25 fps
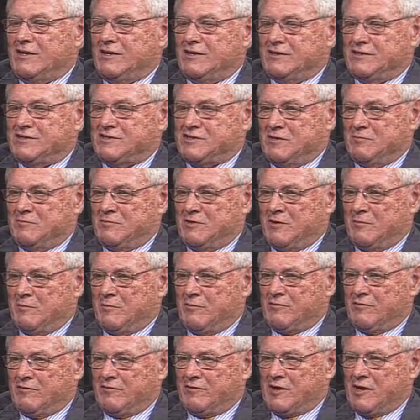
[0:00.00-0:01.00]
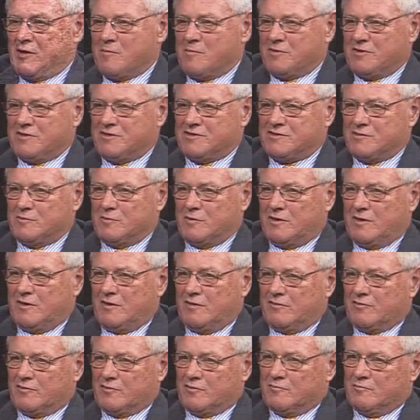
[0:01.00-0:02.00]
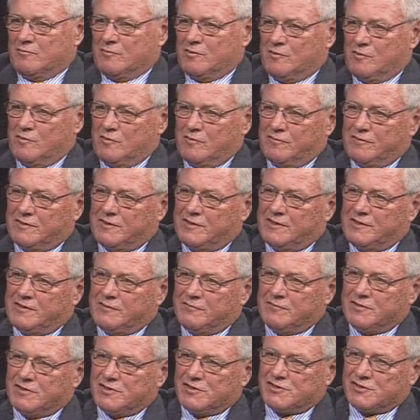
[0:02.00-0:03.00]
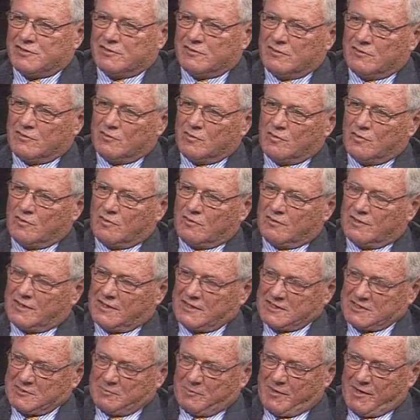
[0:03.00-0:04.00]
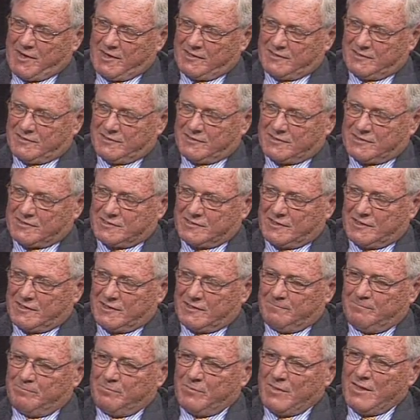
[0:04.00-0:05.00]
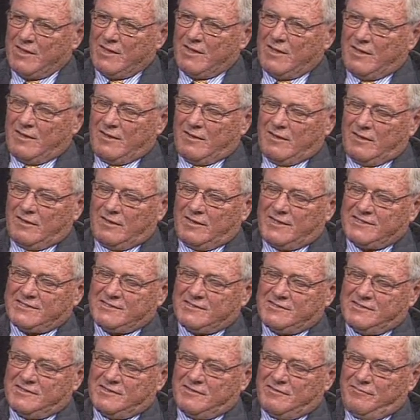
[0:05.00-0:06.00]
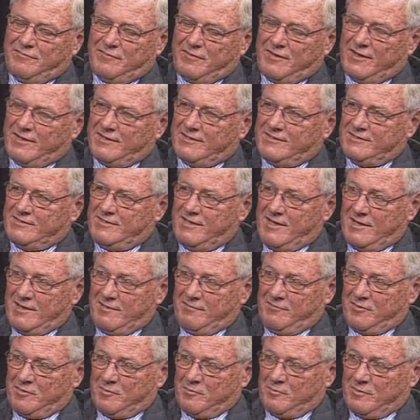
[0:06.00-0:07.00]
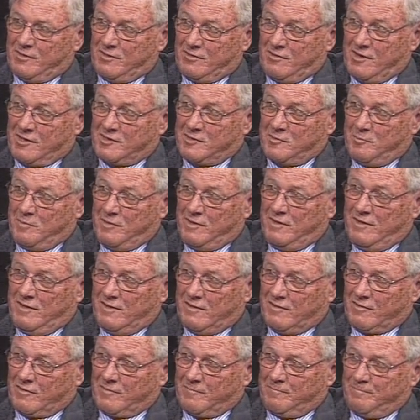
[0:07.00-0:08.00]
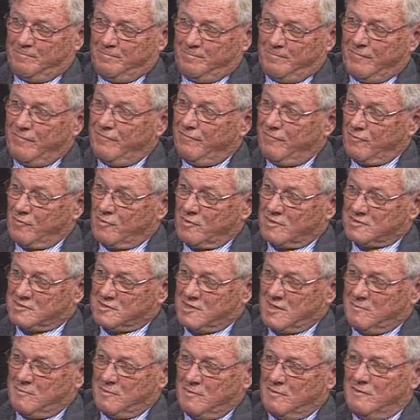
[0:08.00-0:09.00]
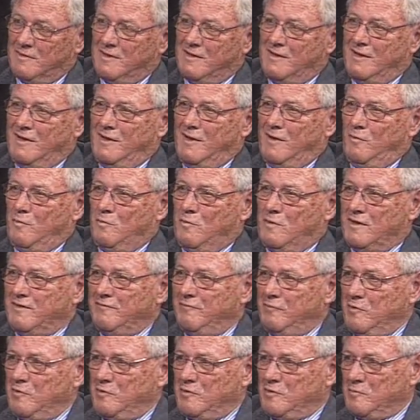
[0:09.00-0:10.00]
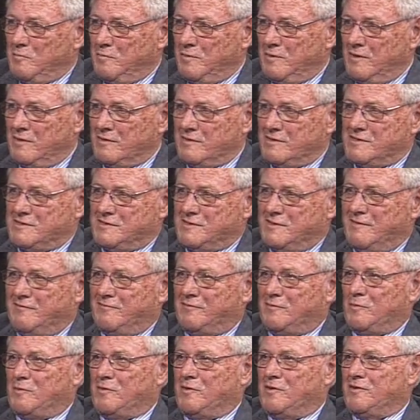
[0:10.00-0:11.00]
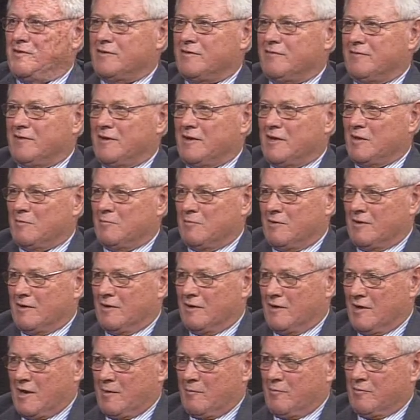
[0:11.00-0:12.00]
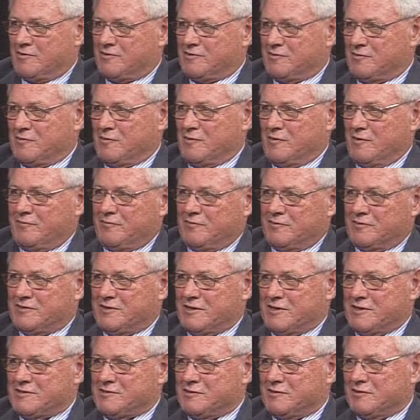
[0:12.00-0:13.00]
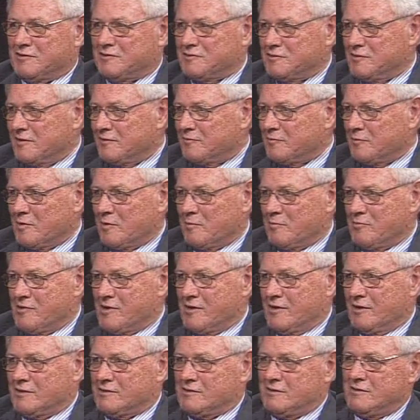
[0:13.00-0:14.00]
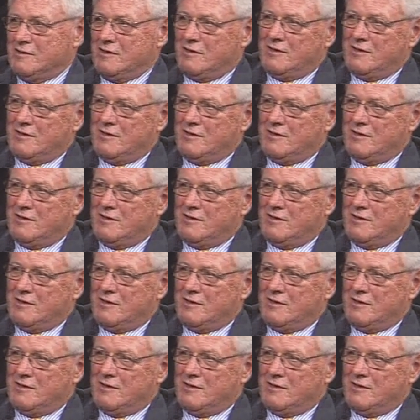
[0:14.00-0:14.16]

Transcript: some number of companies to either move a division or expand in the state. Let's identify 10 of them that ought to be here. For example, what if we were to build a software development laboratory for testing software products?